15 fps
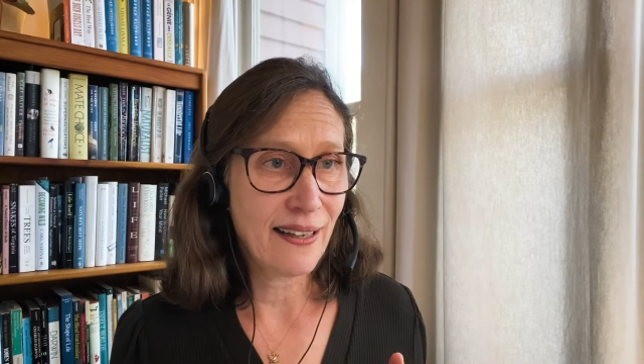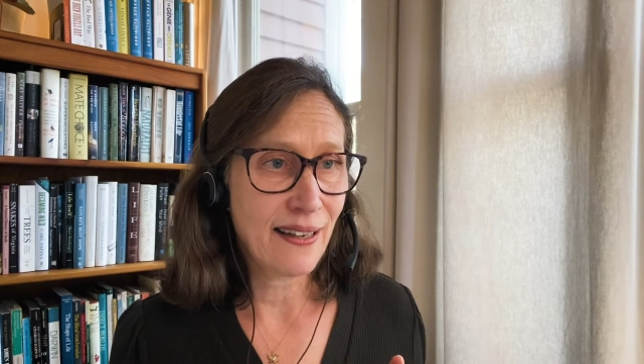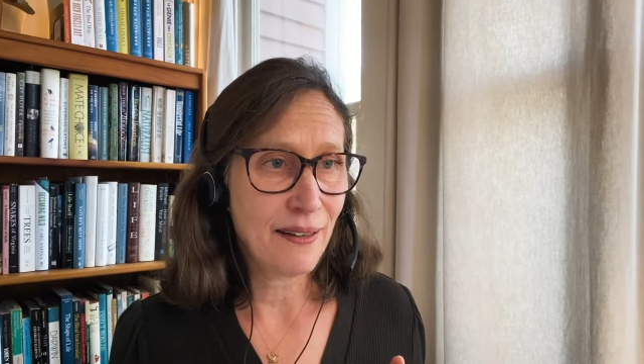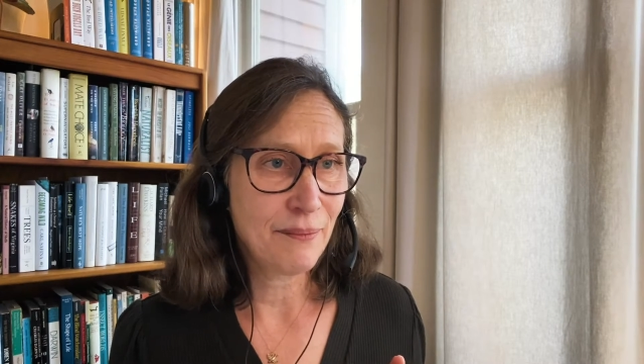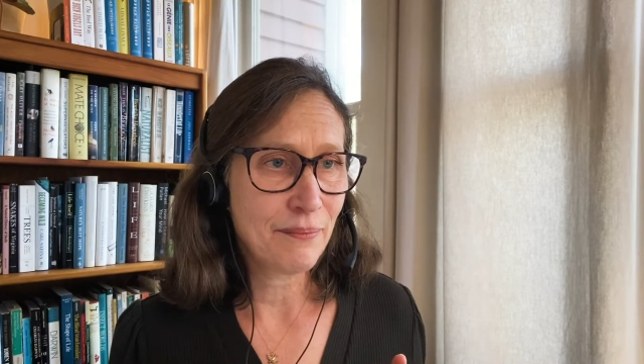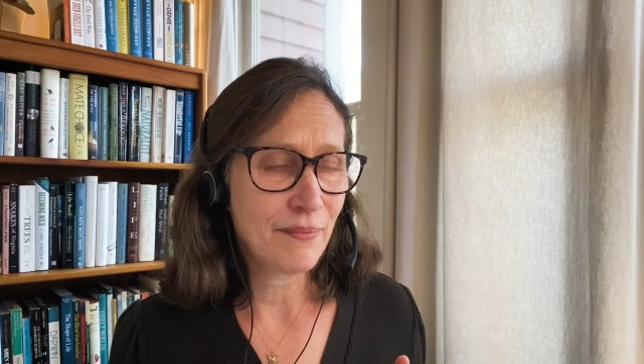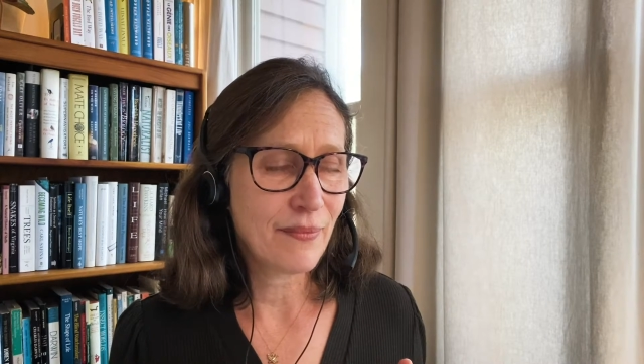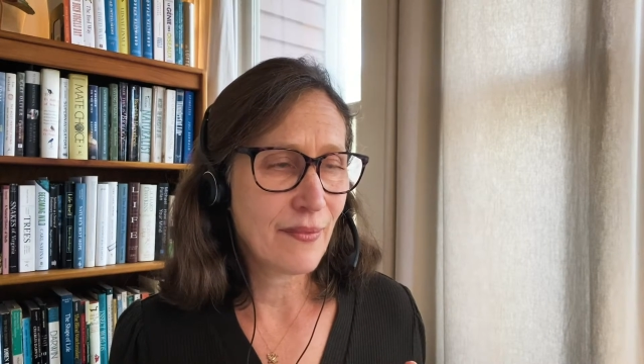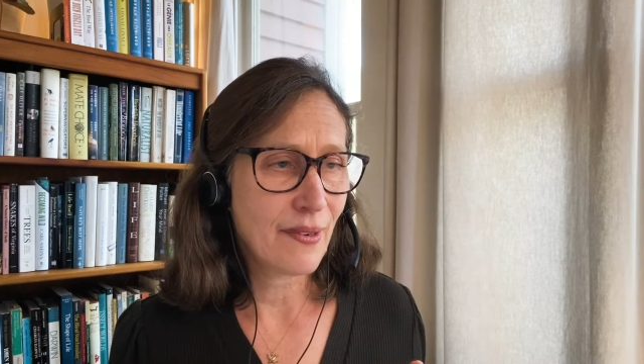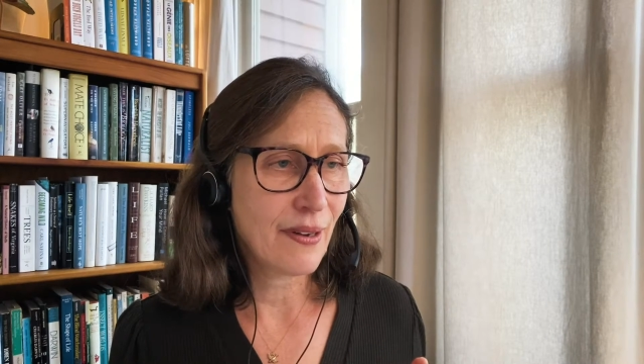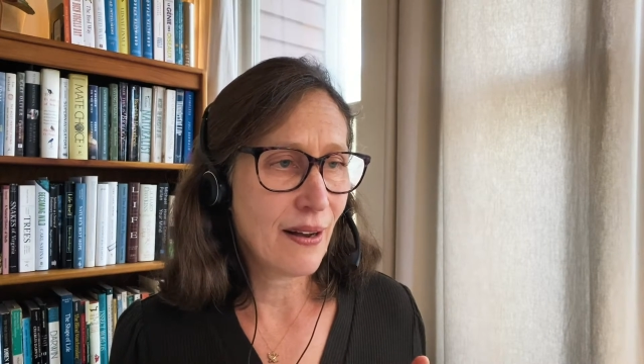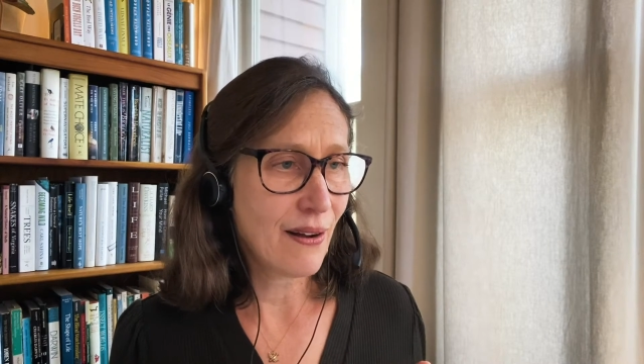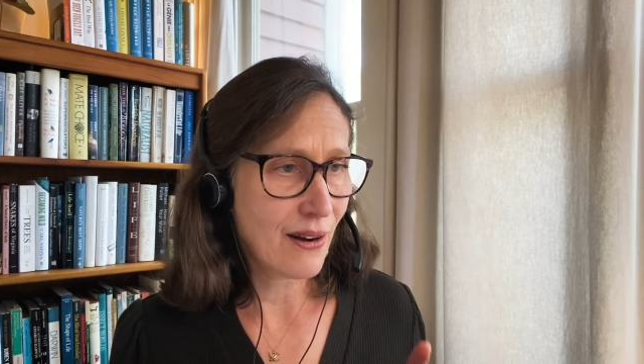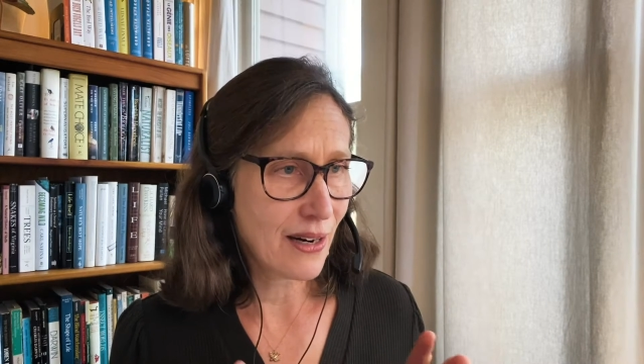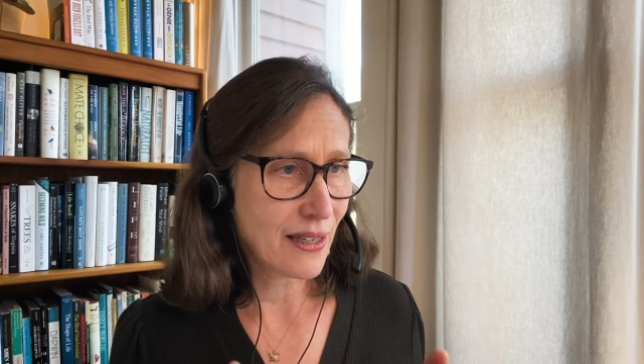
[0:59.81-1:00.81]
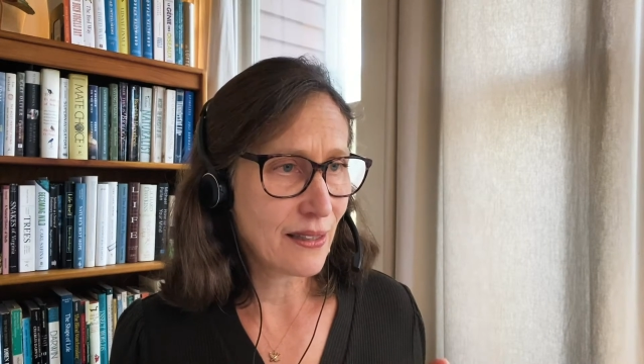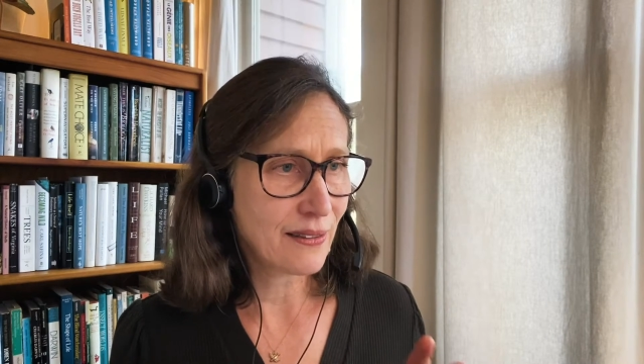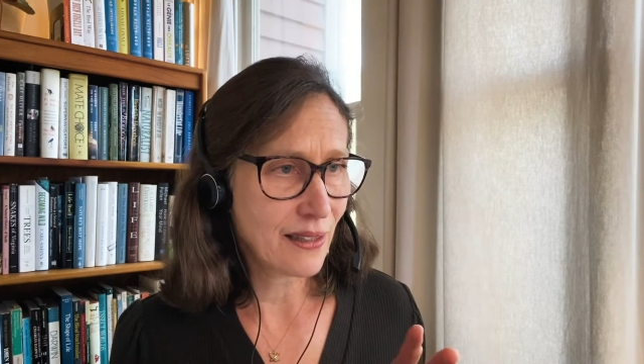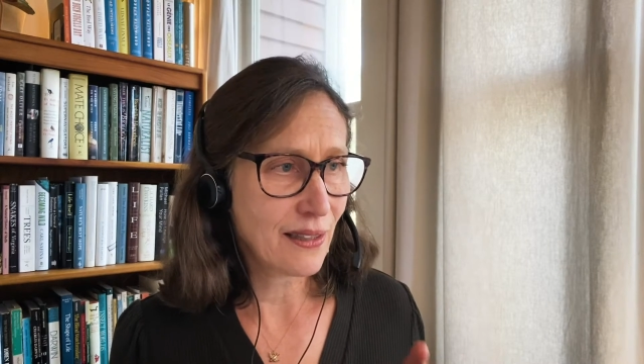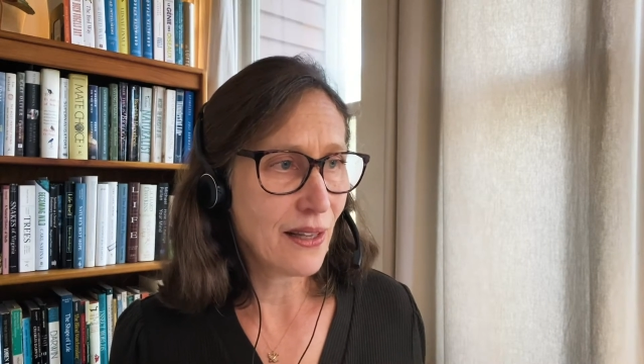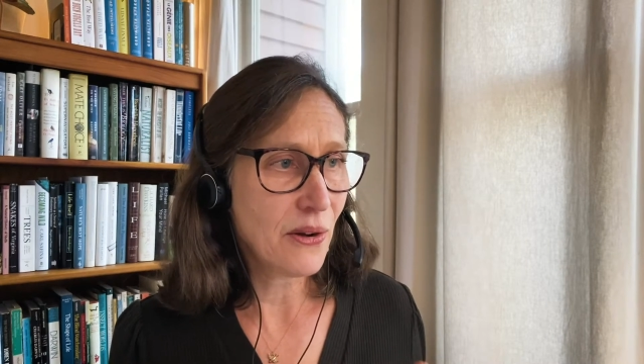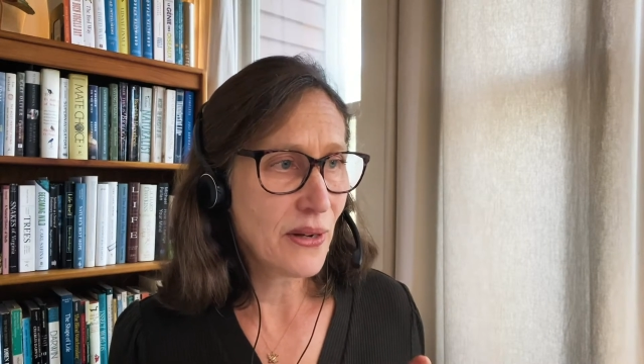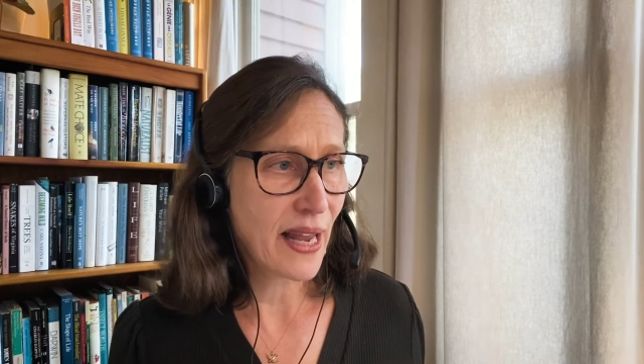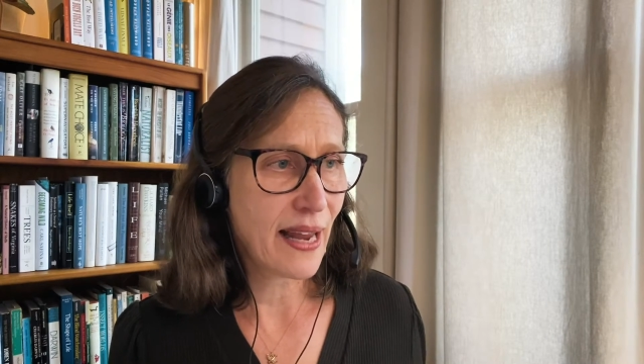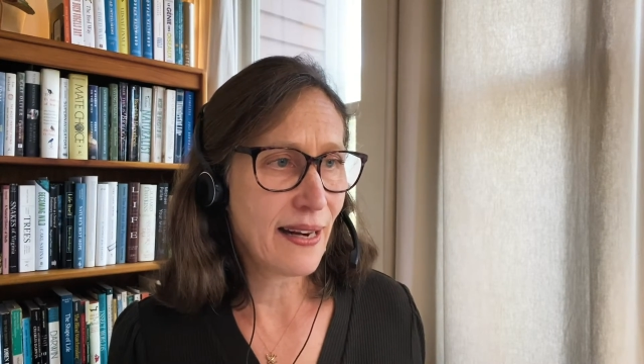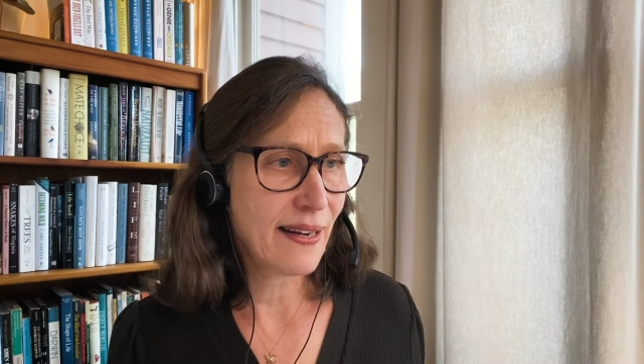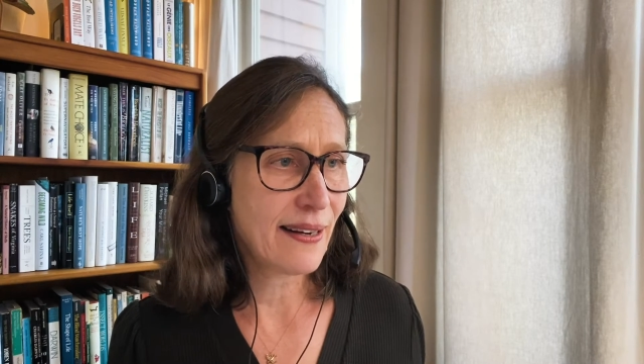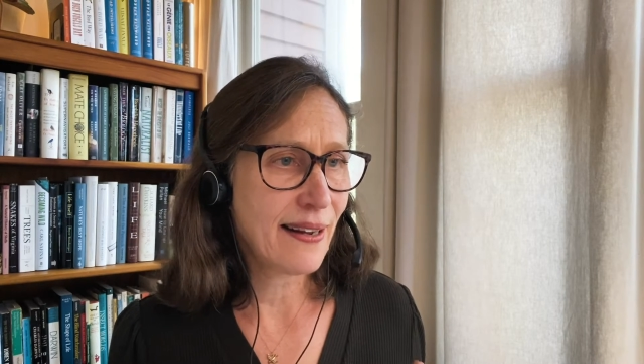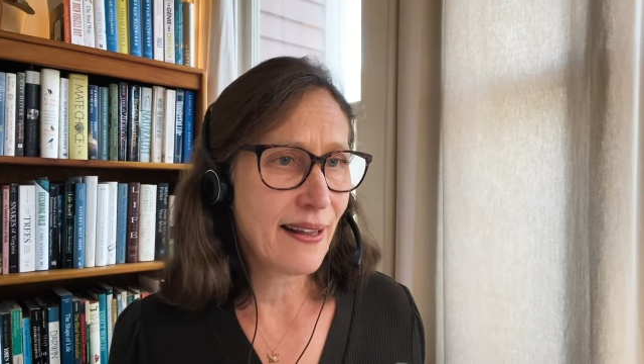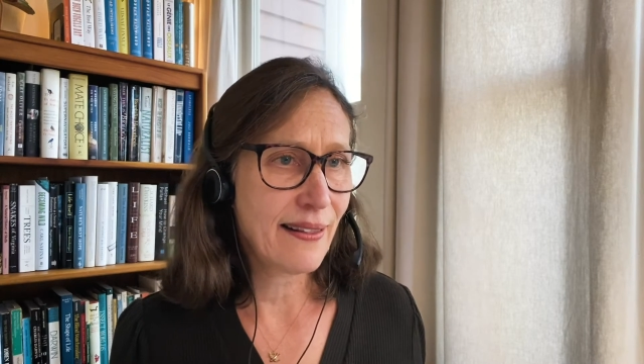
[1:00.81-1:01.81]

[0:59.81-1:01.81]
are located.